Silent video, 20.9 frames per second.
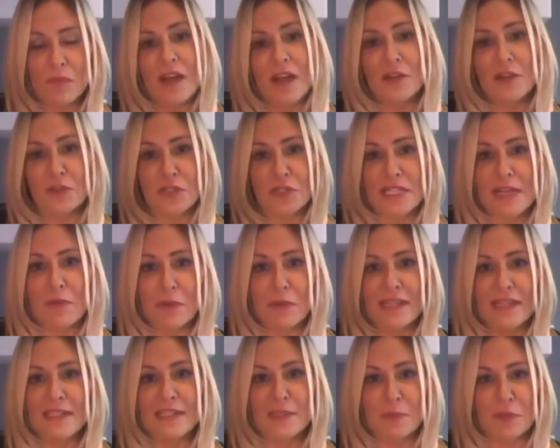understand what
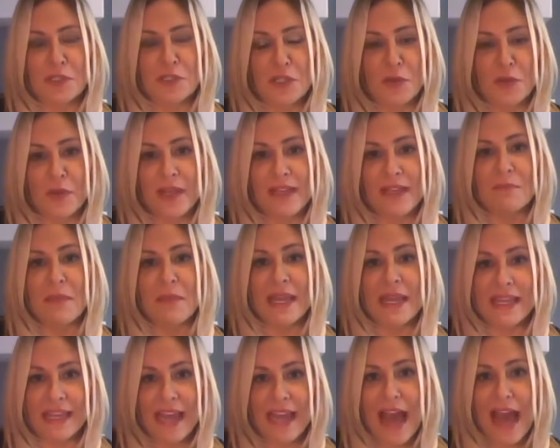it is we're doing,
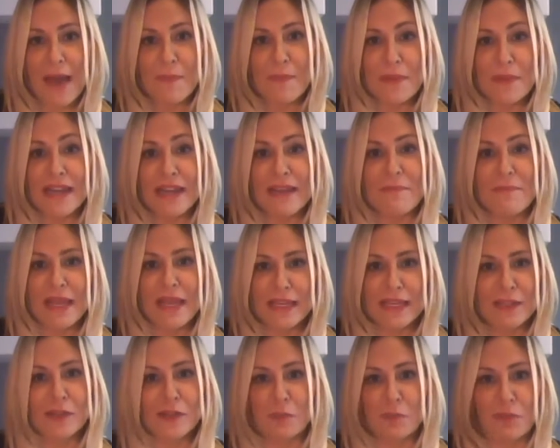make it happen, and
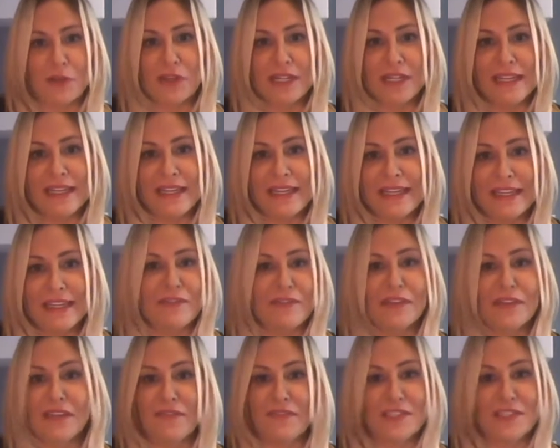make it look pretty,
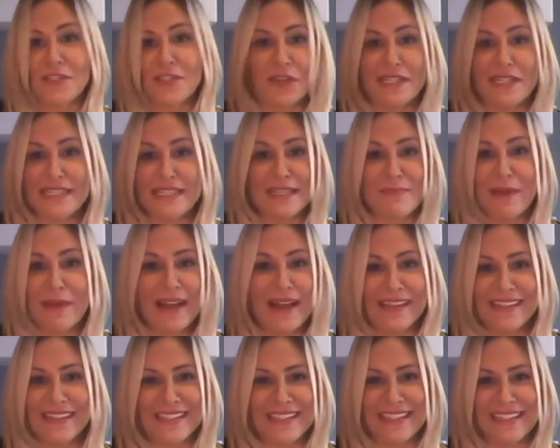even if it's crazy
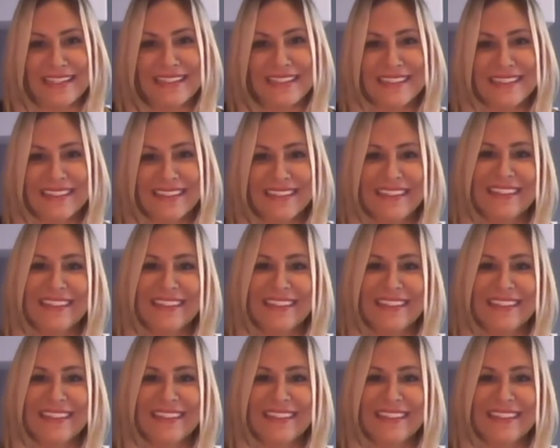behind the scenes.